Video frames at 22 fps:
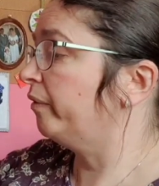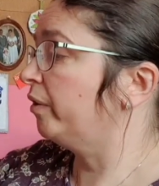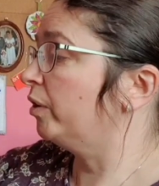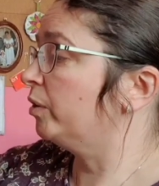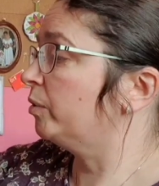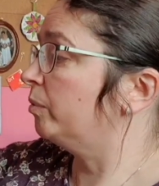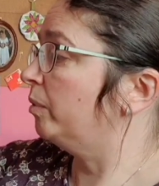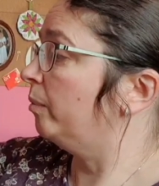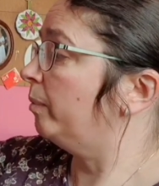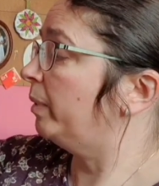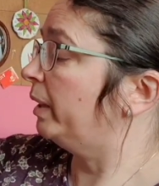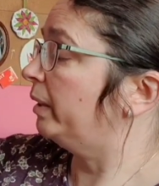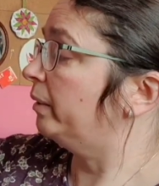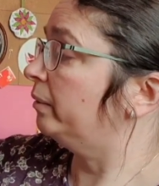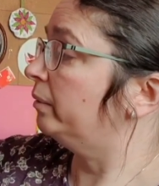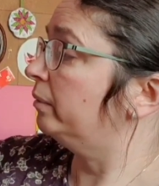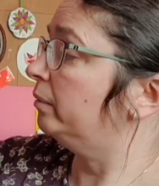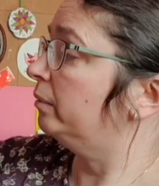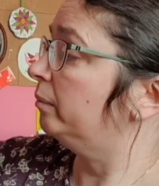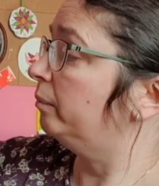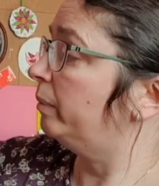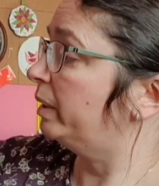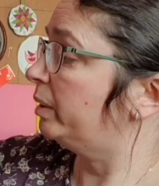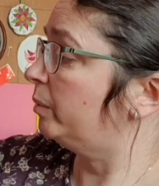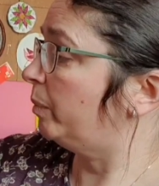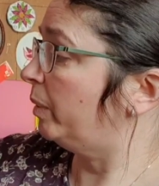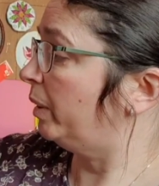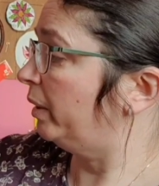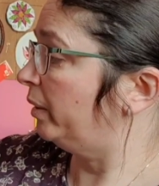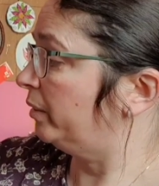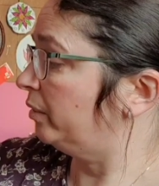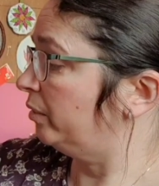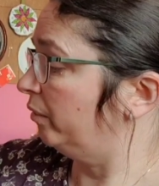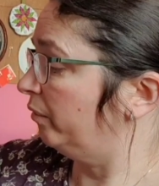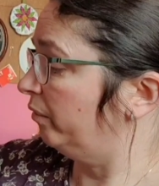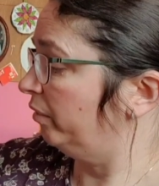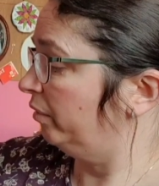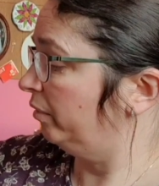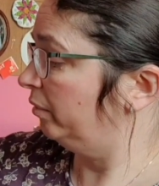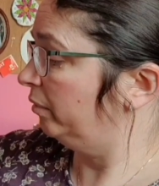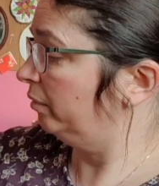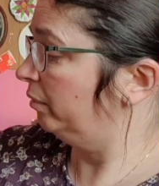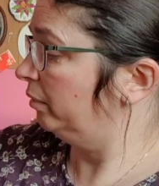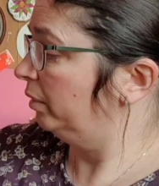have cost me about, best part of
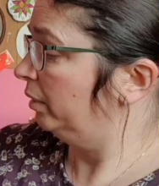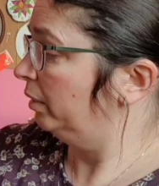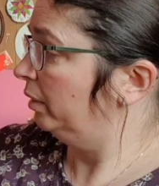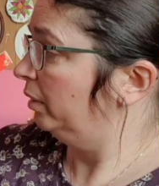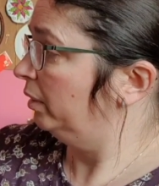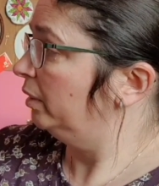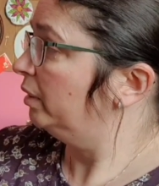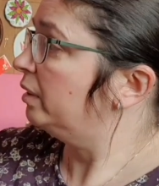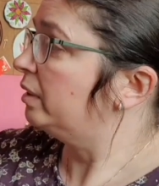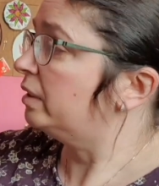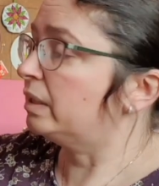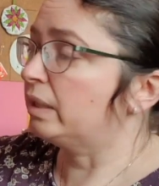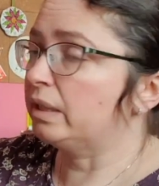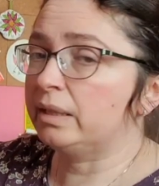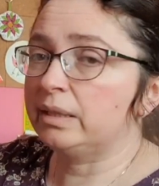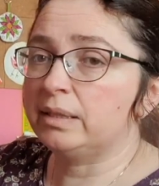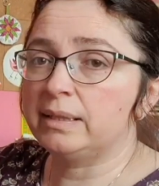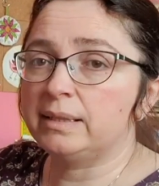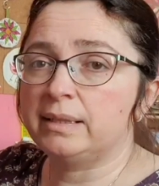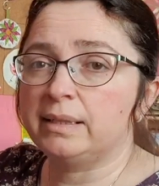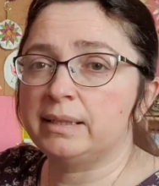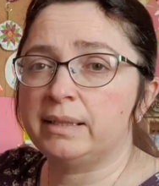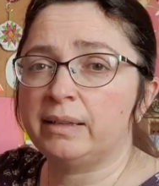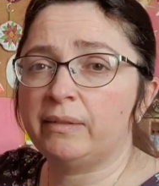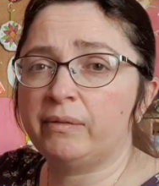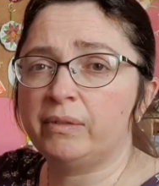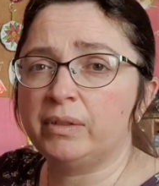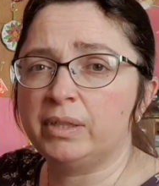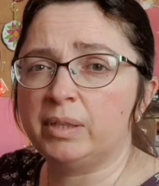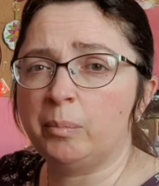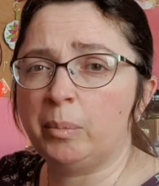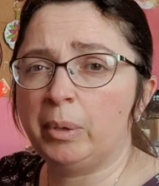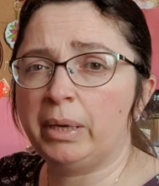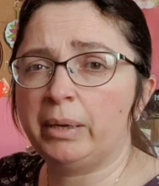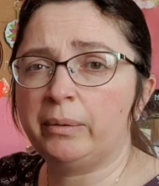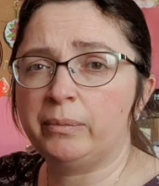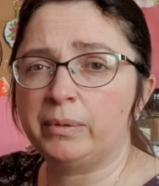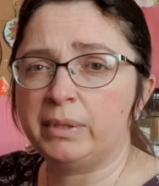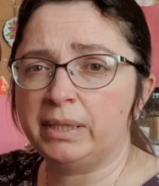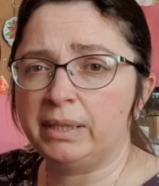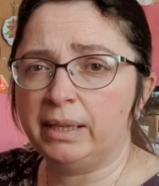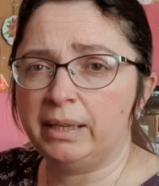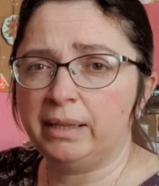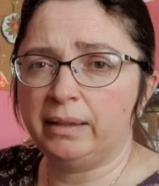£60 to £70
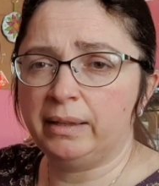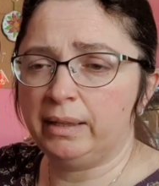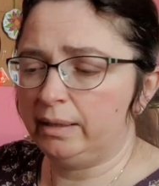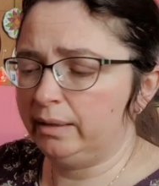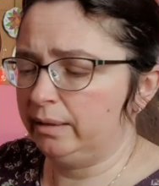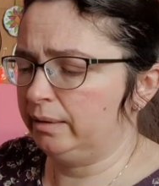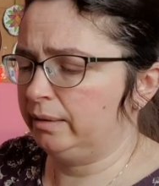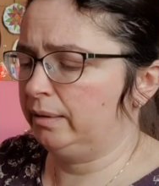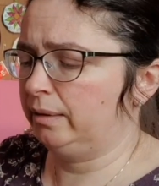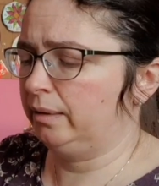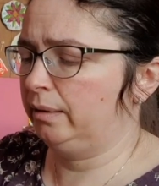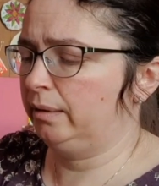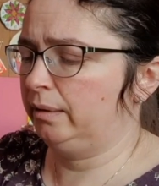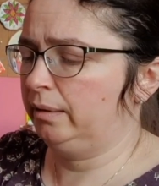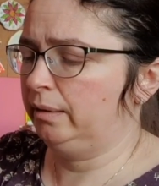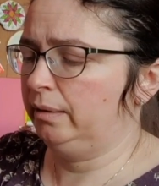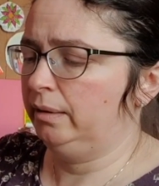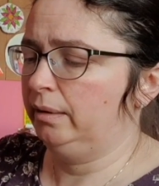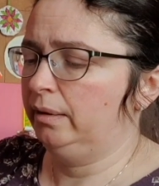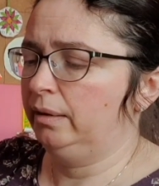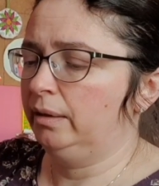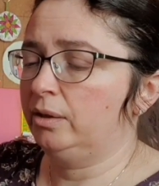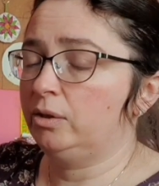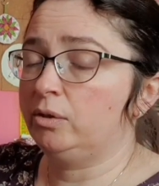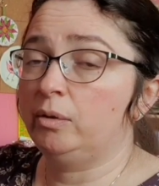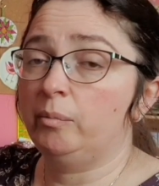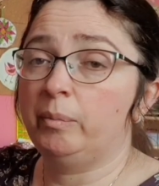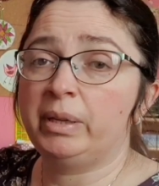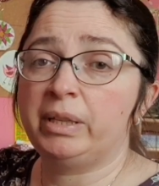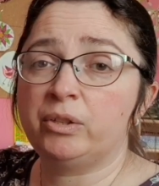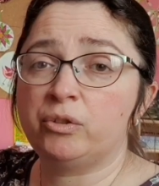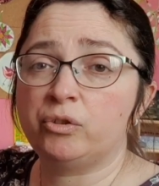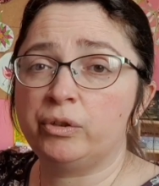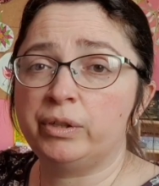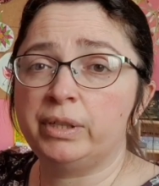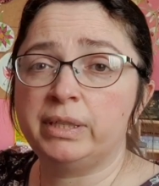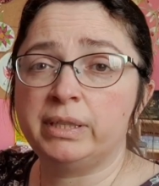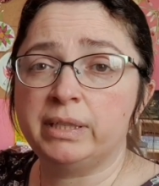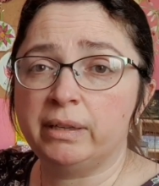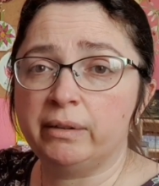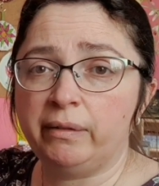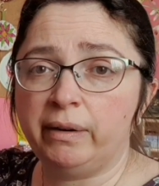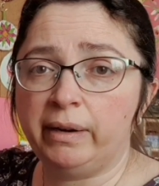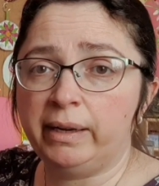to knit this. So I better
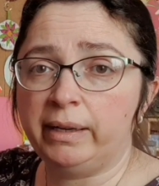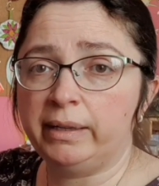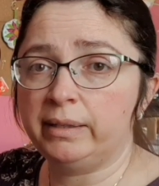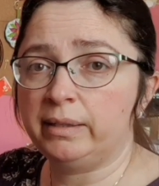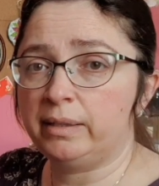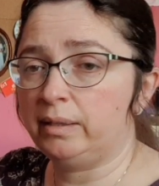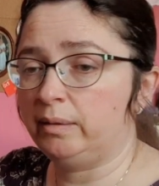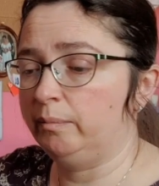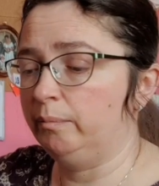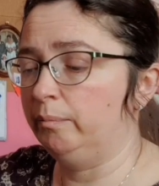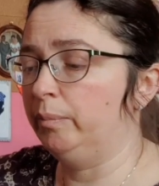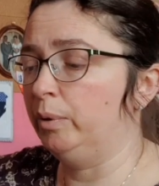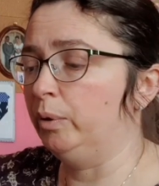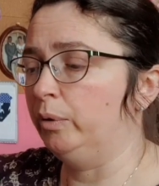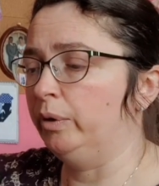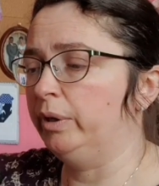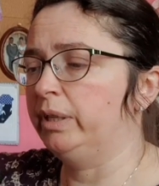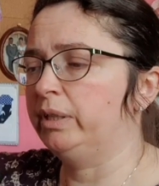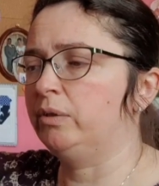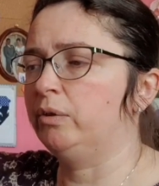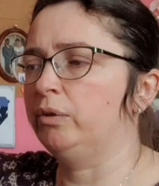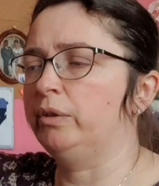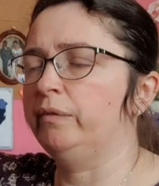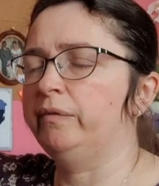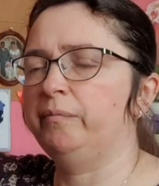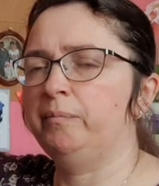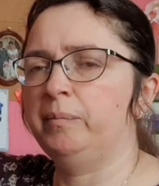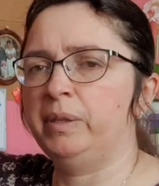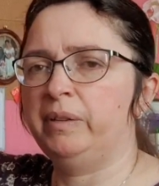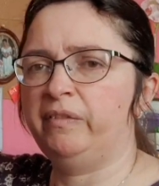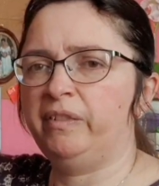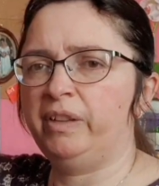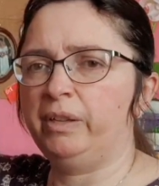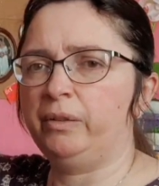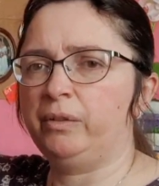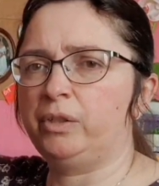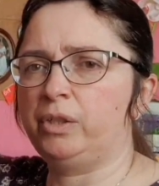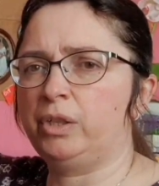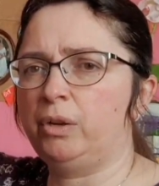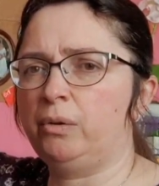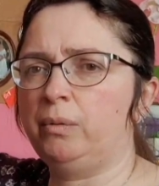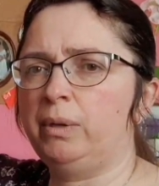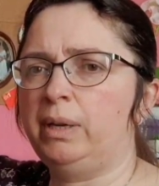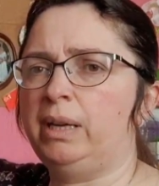treat it right, but it's going to feel
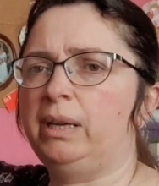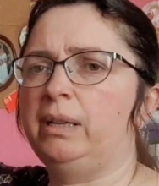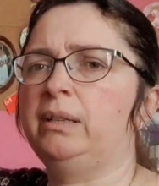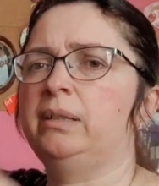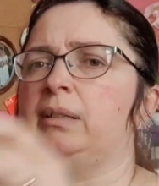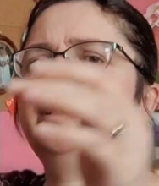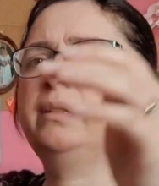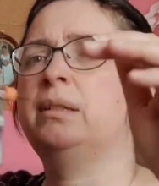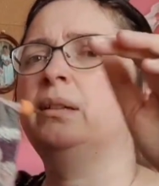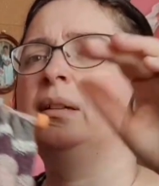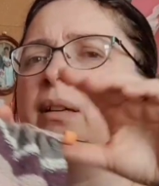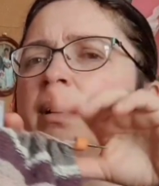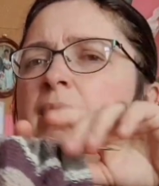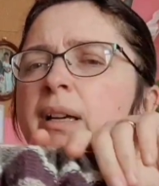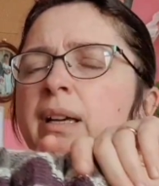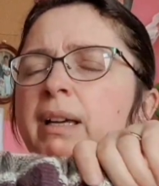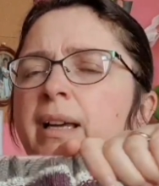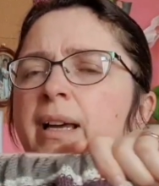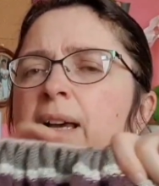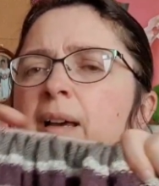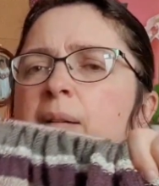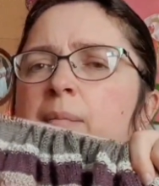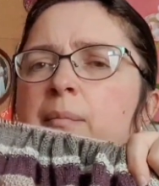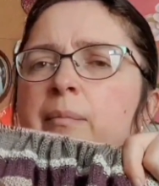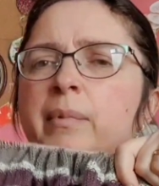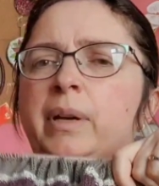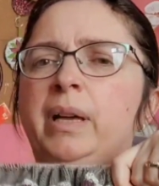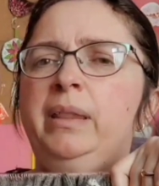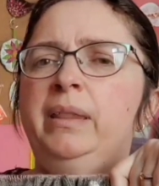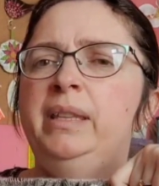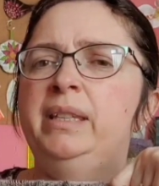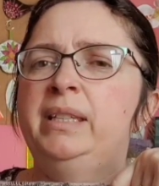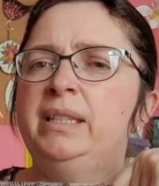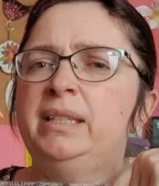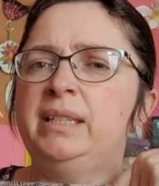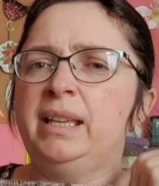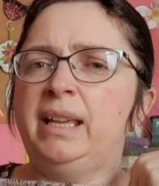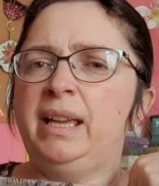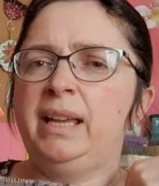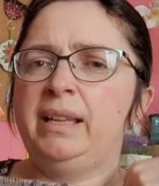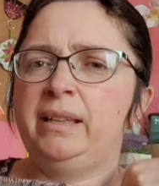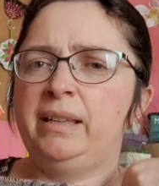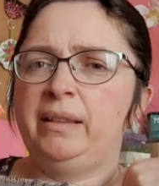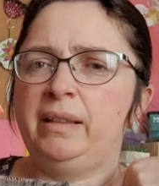so nice. And this is the
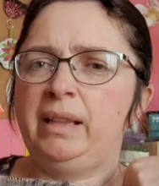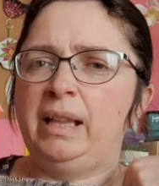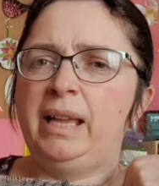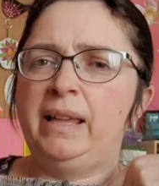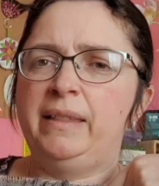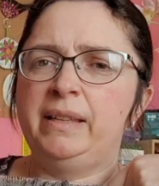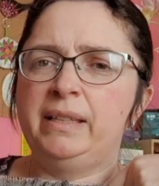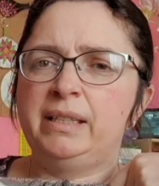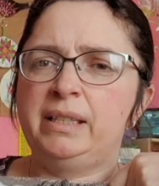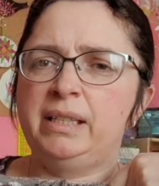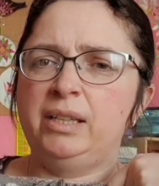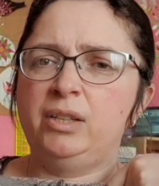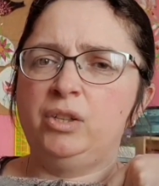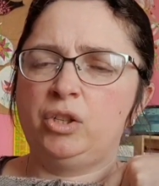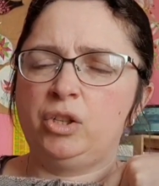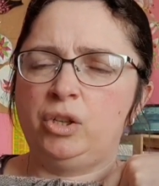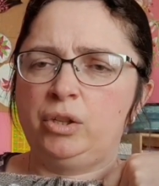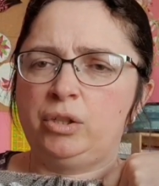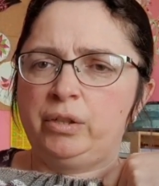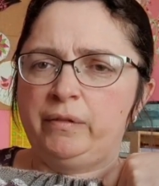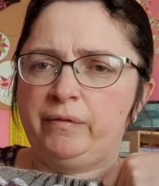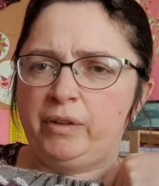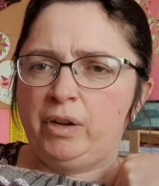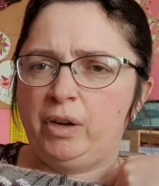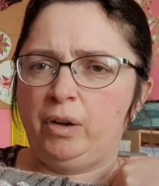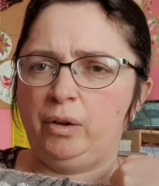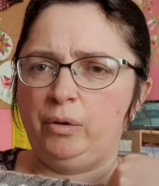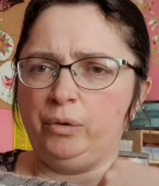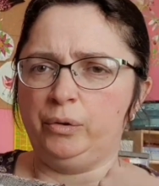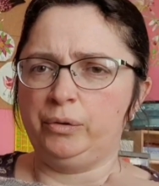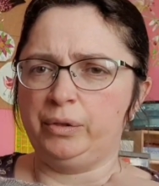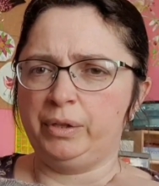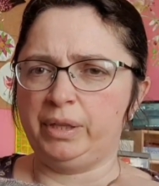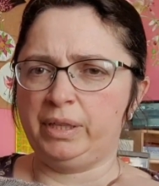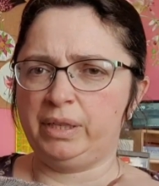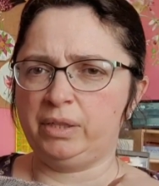kind of, like this t-shirt I've got on under